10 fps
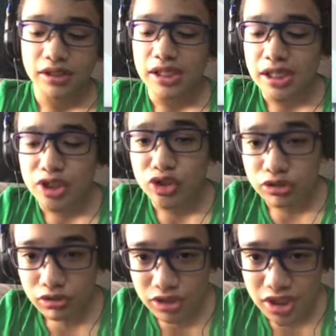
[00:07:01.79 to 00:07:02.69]
the
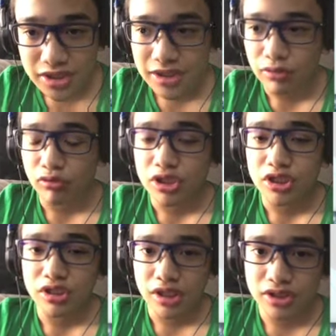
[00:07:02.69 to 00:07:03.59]
insurgency, which
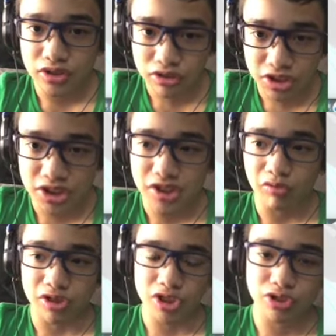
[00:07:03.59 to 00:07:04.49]

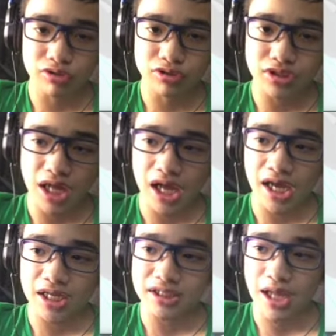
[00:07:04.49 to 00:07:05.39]
is used
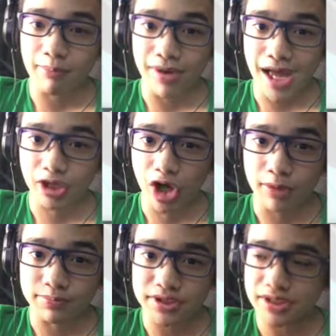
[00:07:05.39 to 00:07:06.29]
as a Black
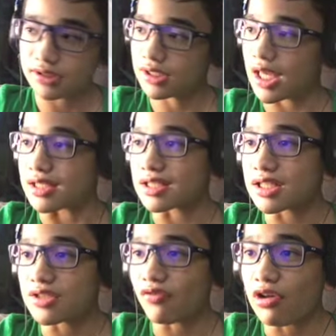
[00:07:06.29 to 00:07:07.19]
Ops. Yes,
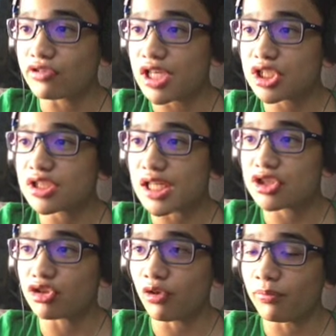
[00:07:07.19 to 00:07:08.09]
it's a Foundation's
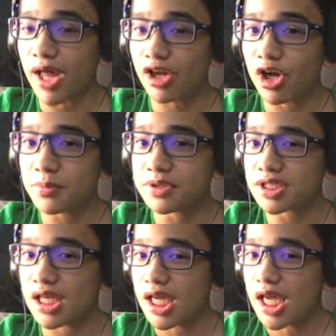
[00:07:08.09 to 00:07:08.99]
answer to Black Ops,
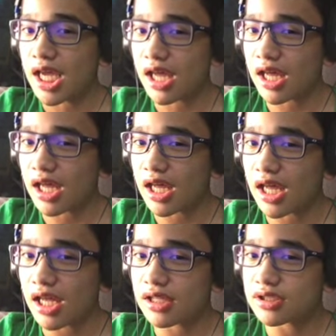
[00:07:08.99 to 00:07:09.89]

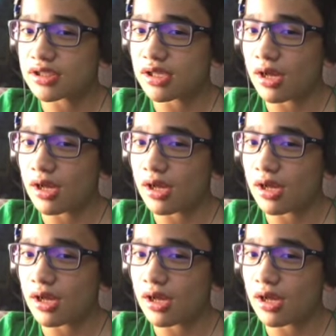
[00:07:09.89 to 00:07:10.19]
and